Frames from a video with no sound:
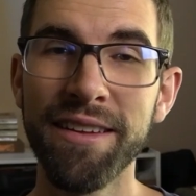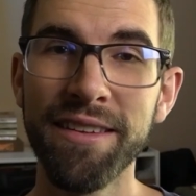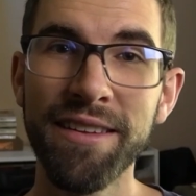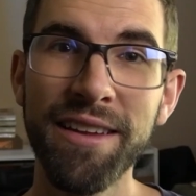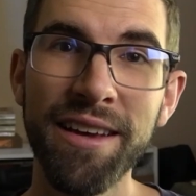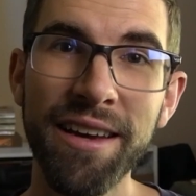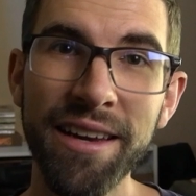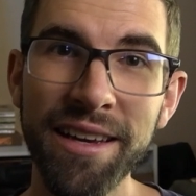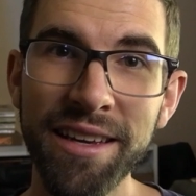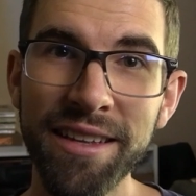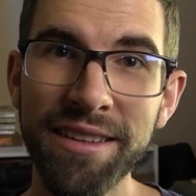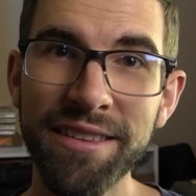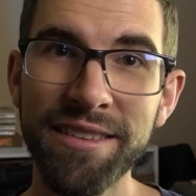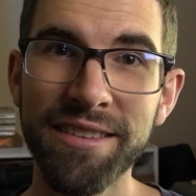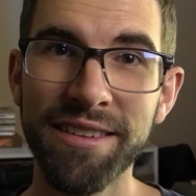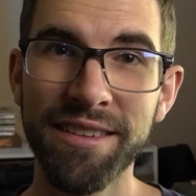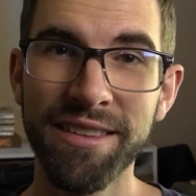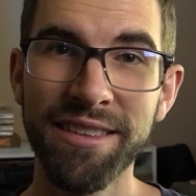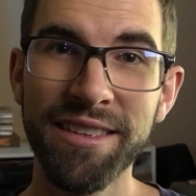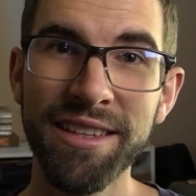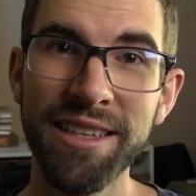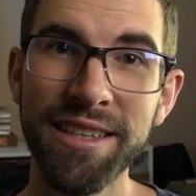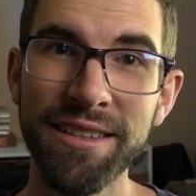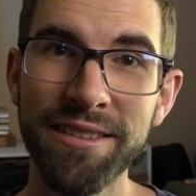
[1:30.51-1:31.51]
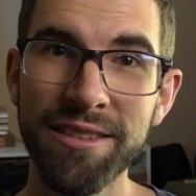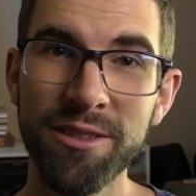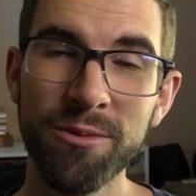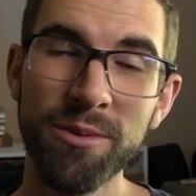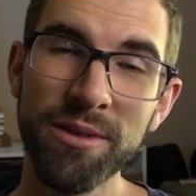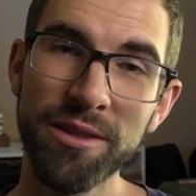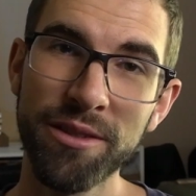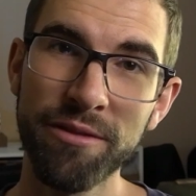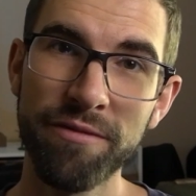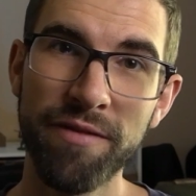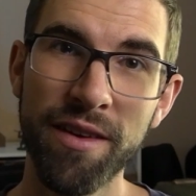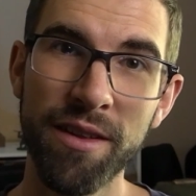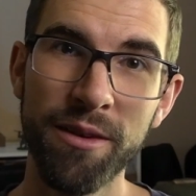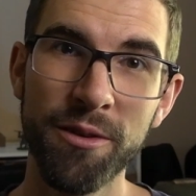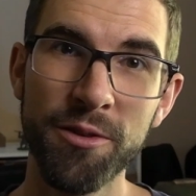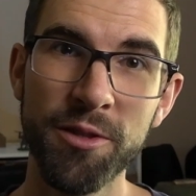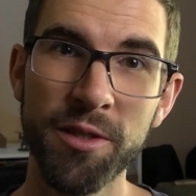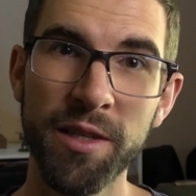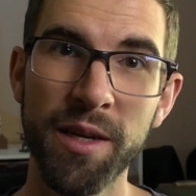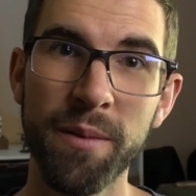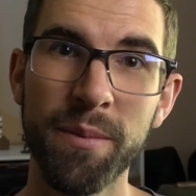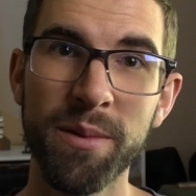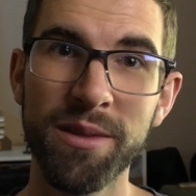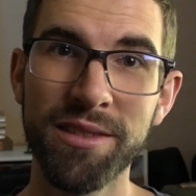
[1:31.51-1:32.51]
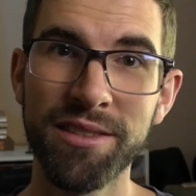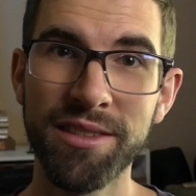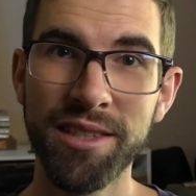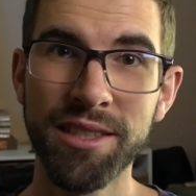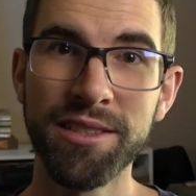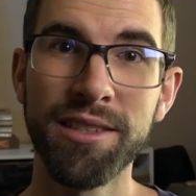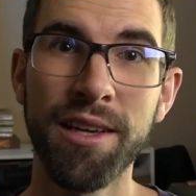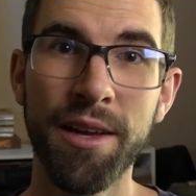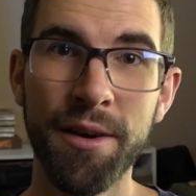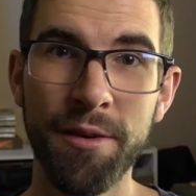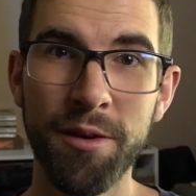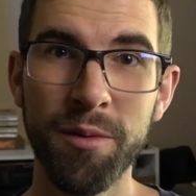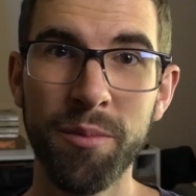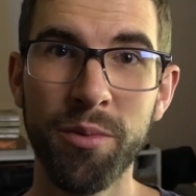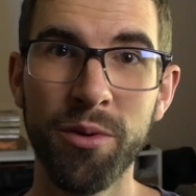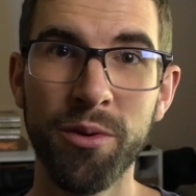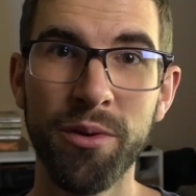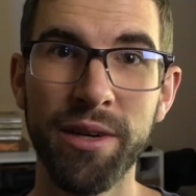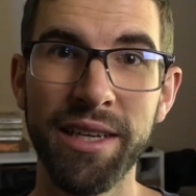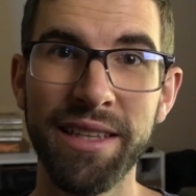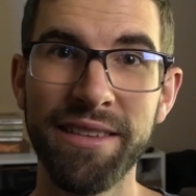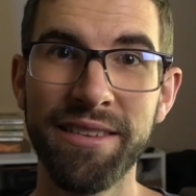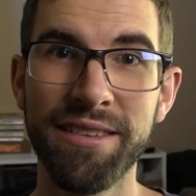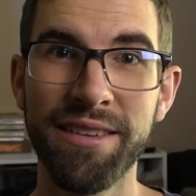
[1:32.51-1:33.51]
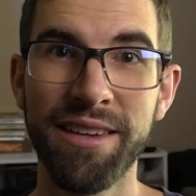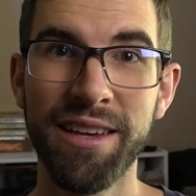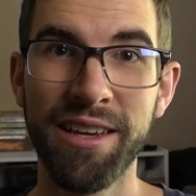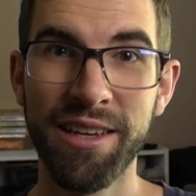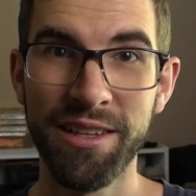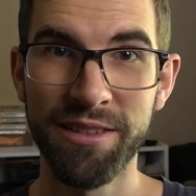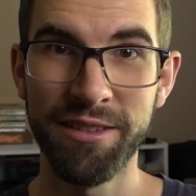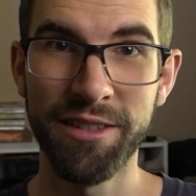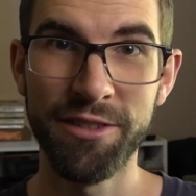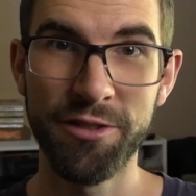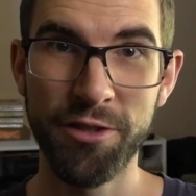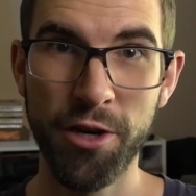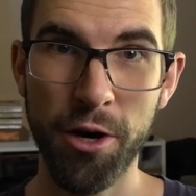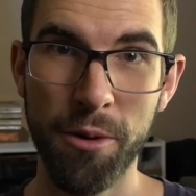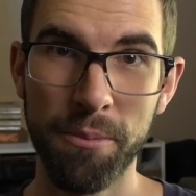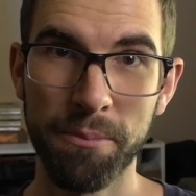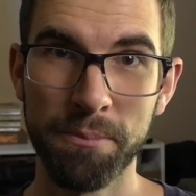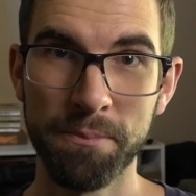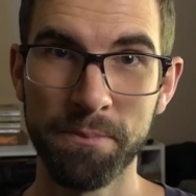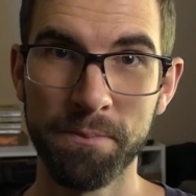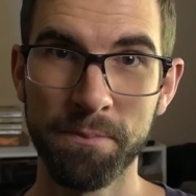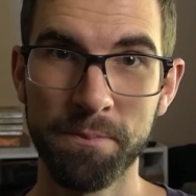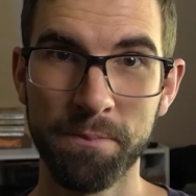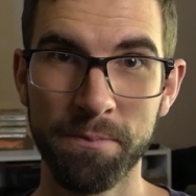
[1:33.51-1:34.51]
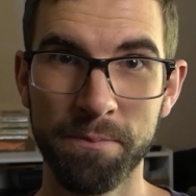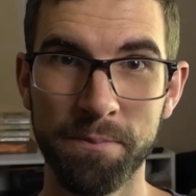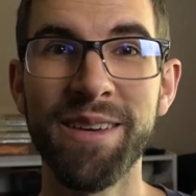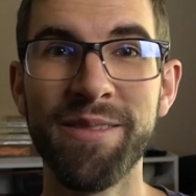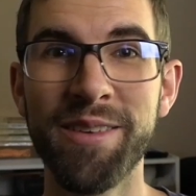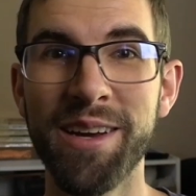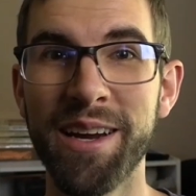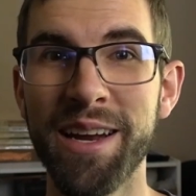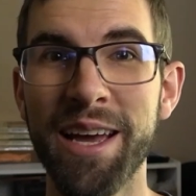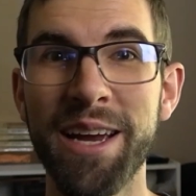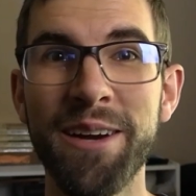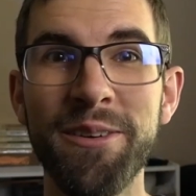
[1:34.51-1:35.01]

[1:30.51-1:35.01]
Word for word: Alliance list with the Fellowship, 600 points, let's go. So I've got